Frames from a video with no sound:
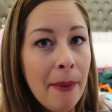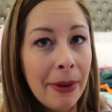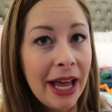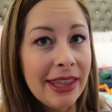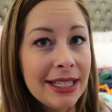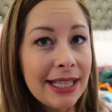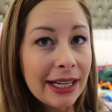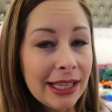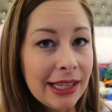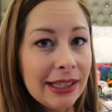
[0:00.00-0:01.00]
But the
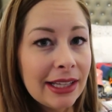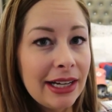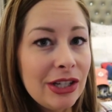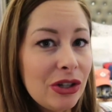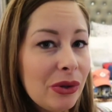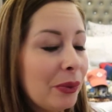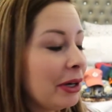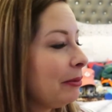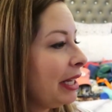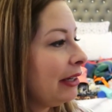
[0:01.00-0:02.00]
second thing that I do
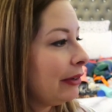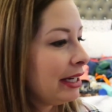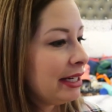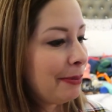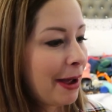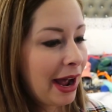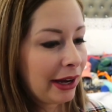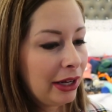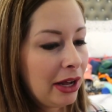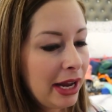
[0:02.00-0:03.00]
when I'm getting ready to
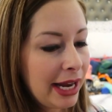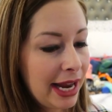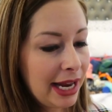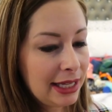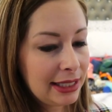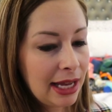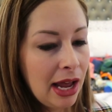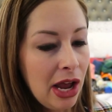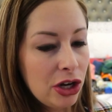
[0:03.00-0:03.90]
pack is